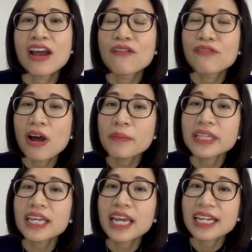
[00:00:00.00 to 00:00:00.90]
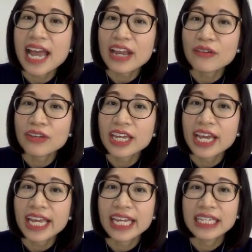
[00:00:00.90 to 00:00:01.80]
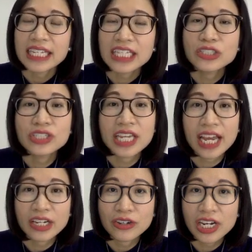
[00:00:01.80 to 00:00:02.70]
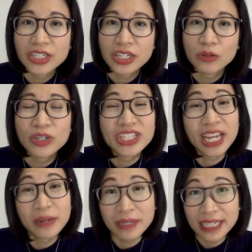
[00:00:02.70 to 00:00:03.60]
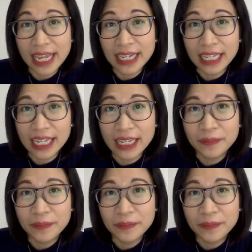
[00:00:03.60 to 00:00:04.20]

vomiting and diarrhea can lead to dehydration, which can be deadly.